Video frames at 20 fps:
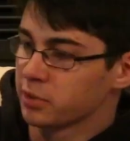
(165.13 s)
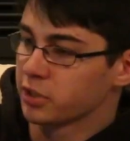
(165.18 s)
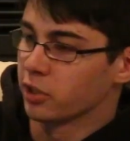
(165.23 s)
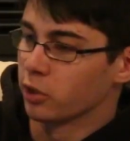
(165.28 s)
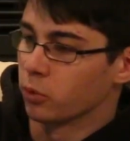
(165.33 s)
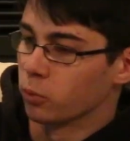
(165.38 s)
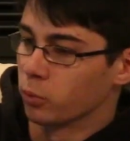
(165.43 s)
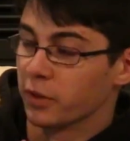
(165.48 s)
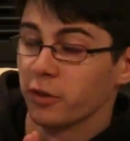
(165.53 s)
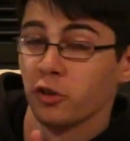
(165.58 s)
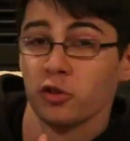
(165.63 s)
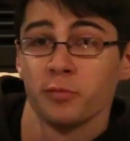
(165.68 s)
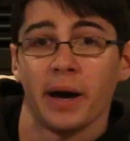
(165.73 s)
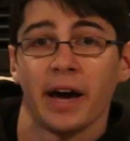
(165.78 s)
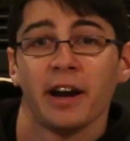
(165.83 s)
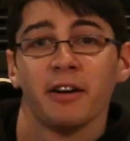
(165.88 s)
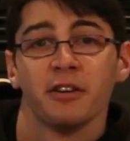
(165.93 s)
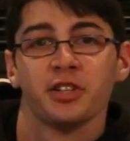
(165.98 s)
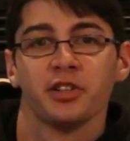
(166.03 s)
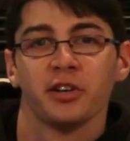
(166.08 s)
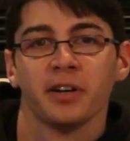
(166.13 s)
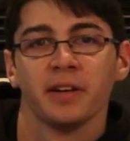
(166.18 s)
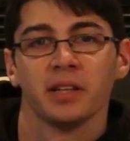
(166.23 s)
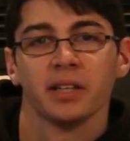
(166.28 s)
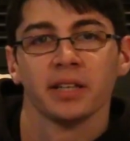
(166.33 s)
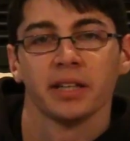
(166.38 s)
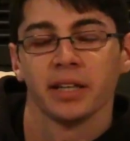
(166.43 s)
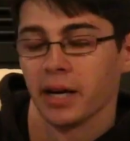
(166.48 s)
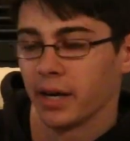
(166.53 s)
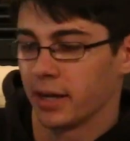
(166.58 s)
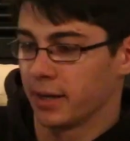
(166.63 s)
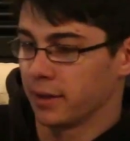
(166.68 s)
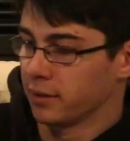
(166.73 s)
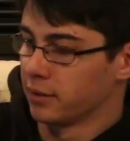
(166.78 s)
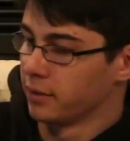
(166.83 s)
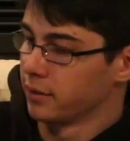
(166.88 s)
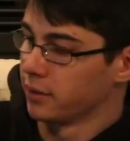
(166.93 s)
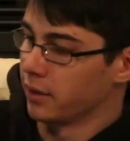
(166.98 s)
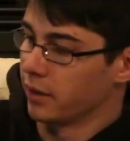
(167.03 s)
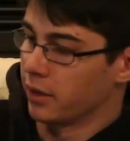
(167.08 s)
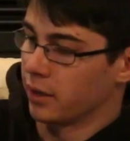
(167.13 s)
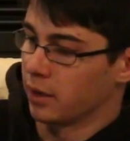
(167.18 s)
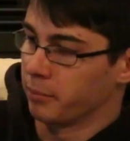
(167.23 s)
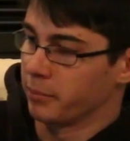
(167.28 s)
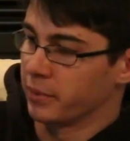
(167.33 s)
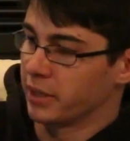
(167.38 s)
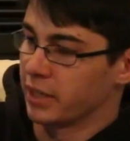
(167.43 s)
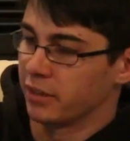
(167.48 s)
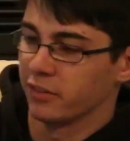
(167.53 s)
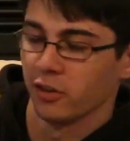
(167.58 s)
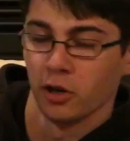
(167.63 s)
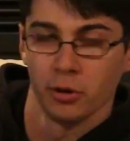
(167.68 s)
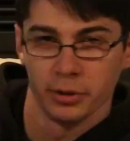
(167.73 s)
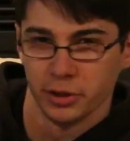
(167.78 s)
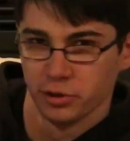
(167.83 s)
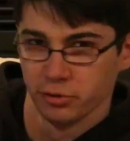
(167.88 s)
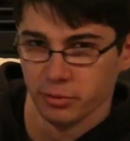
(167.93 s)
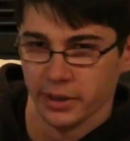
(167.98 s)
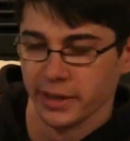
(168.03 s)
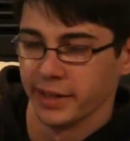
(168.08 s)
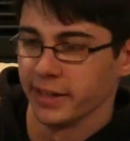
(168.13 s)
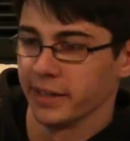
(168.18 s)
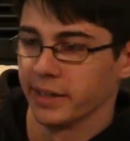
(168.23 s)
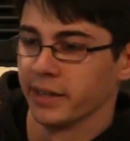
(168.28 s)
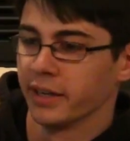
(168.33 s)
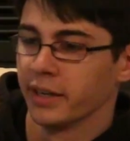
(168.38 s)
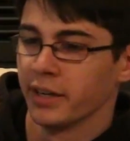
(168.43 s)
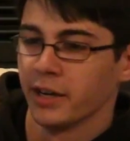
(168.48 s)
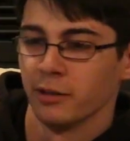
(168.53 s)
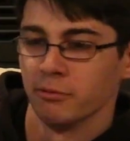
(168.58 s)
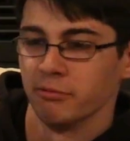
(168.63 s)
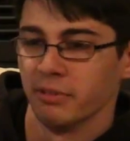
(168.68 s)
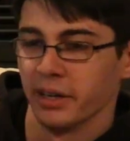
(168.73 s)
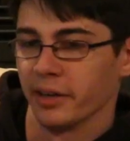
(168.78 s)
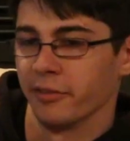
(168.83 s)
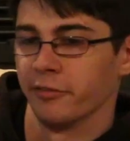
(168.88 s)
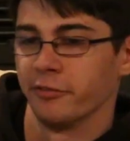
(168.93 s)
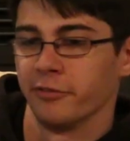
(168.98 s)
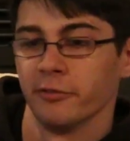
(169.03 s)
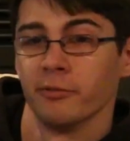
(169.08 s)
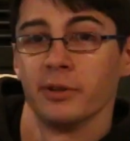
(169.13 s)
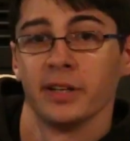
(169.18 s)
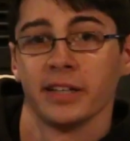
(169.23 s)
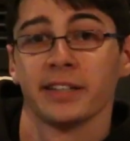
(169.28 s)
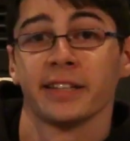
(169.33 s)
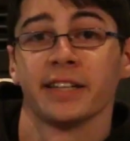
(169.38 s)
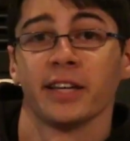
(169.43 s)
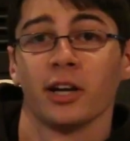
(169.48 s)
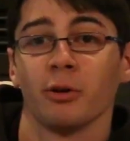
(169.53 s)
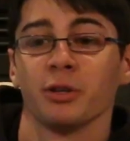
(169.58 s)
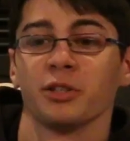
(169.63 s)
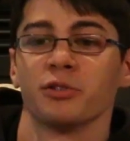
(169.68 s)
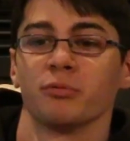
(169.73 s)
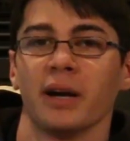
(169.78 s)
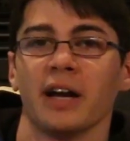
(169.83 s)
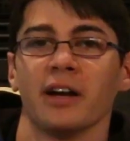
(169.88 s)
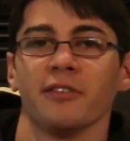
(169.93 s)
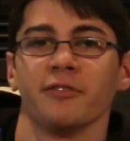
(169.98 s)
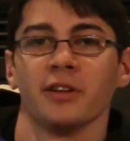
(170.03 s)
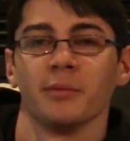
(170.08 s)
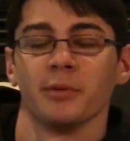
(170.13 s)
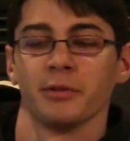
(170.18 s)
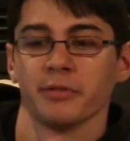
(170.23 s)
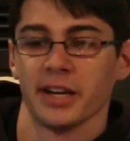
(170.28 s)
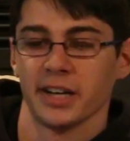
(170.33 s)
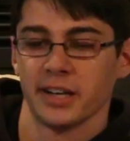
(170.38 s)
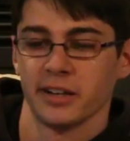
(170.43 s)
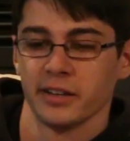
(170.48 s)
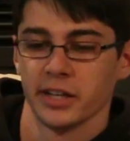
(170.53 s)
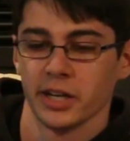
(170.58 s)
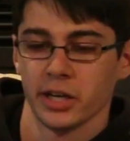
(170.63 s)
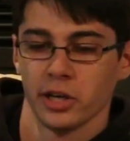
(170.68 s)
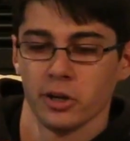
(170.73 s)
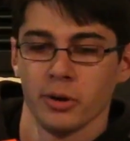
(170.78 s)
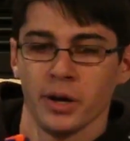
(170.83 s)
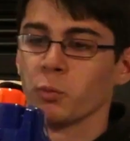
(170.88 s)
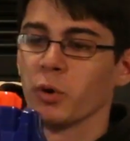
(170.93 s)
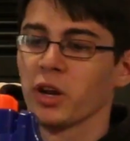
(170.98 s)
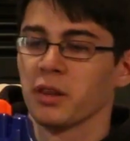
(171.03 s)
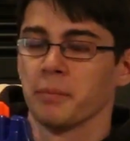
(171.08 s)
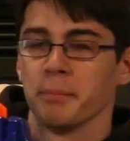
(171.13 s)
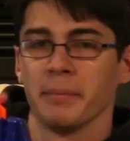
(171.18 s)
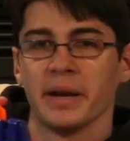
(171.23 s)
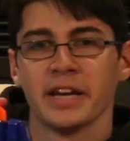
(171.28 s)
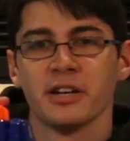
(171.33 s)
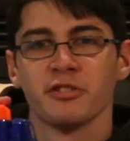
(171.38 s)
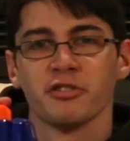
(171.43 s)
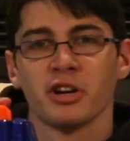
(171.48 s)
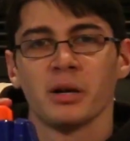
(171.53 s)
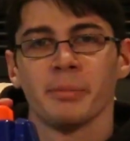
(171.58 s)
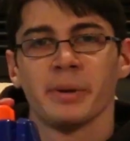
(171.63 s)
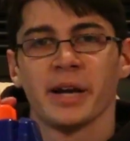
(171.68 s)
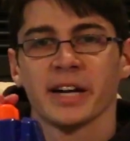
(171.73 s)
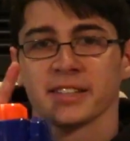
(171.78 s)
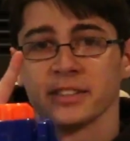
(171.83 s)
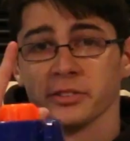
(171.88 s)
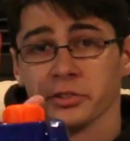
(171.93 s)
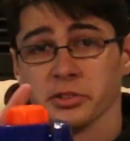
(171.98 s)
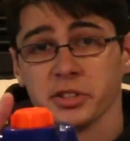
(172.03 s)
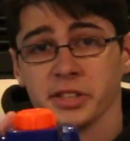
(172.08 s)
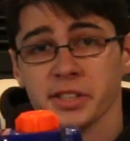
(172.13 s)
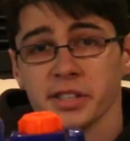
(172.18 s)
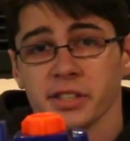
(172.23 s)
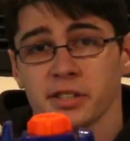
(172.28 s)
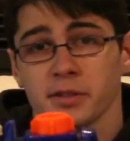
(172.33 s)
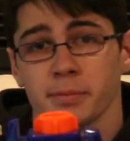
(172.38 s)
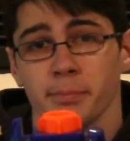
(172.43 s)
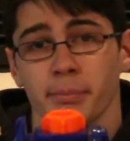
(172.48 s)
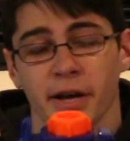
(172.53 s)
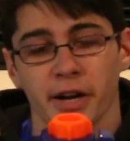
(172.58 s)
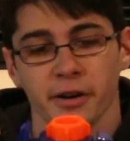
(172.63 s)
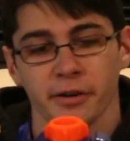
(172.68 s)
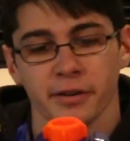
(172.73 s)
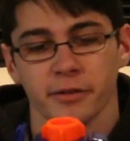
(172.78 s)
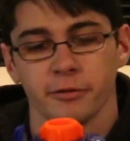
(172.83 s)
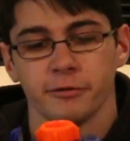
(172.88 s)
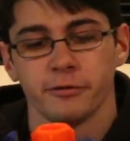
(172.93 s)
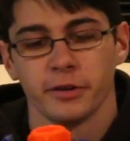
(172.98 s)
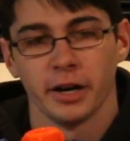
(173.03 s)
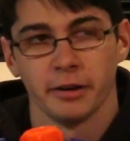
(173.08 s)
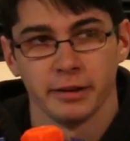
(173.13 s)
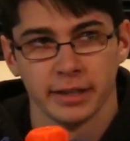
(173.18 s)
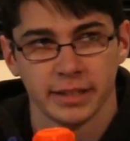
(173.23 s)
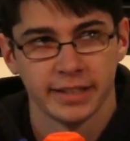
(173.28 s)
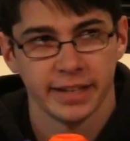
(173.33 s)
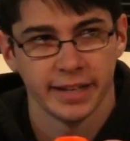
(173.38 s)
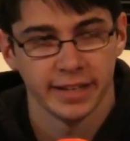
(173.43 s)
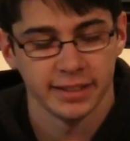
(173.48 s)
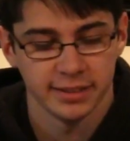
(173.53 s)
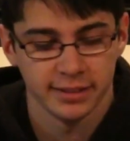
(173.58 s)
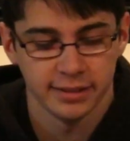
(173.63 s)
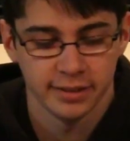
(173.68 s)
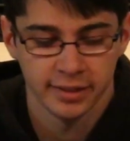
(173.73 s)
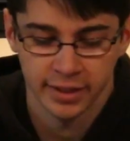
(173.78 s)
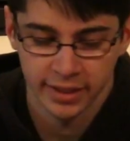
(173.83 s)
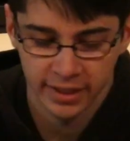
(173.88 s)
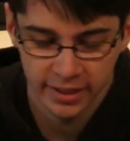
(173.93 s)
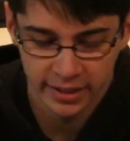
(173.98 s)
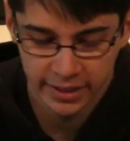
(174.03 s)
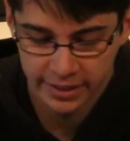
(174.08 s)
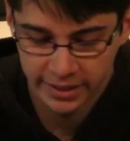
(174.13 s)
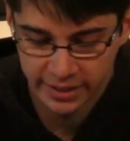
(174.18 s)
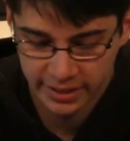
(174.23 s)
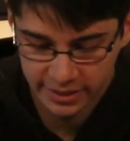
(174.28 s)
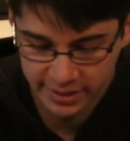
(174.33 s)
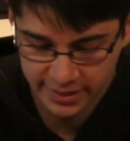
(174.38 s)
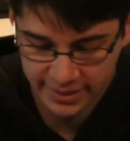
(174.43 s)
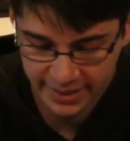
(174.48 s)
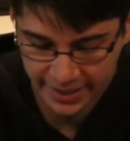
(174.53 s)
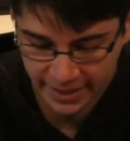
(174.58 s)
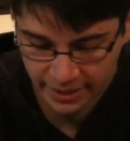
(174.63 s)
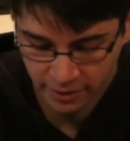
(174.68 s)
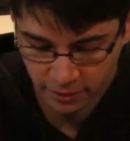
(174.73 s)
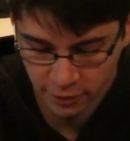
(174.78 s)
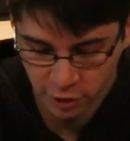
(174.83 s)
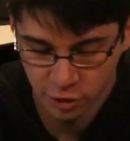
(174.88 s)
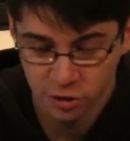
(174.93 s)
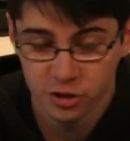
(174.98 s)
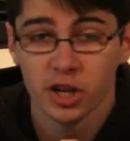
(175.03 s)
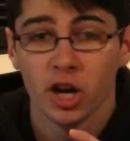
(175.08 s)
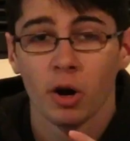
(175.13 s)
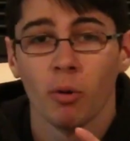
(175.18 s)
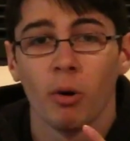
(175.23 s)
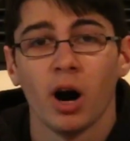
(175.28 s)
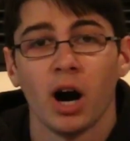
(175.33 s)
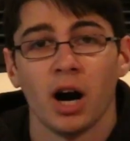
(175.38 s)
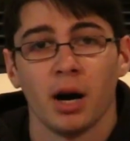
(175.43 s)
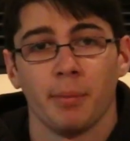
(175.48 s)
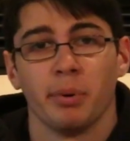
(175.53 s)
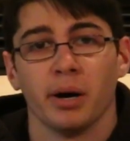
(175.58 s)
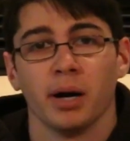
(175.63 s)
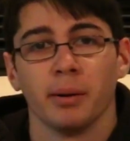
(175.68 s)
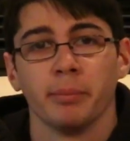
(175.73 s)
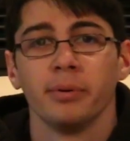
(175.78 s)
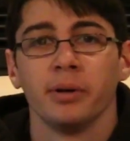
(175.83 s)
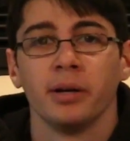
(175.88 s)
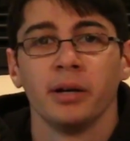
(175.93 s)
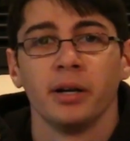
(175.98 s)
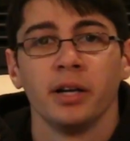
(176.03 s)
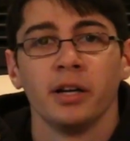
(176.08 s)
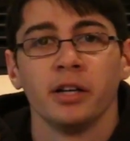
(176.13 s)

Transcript: So when those batteries are in the gun, it's always ready, it can always rev and be ready to go. One of the main drawbacks, and you'll see this better in the firing test, is that there's no hop up.